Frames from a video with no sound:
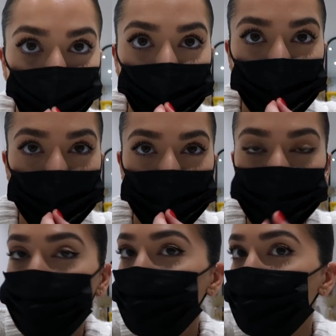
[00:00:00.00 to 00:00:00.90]
the mask
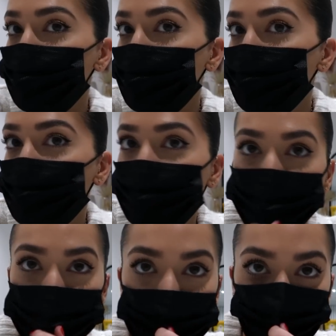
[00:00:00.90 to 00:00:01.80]
will sometimes
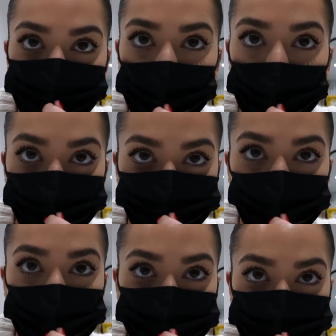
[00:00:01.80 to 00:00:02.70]
slip and then I'm
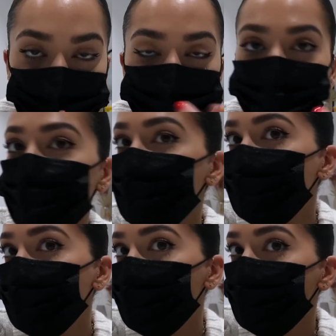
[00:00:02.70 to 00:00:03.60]
constantly doing this and
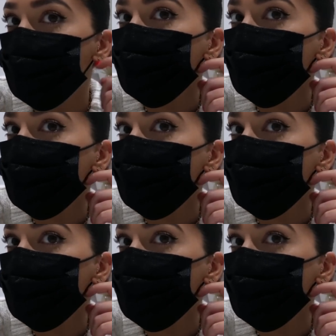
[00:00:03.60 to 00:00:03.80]
this.